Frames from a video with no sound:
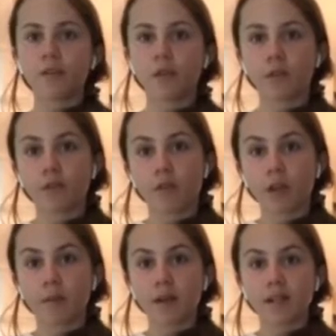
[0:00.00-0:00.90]
for
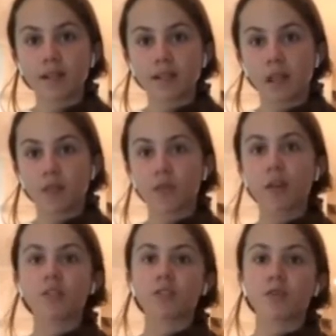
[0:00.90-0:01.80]
40 minutes at
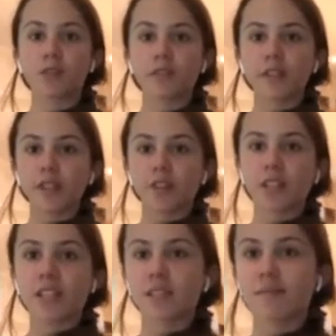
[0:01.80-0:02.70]
350 degrees.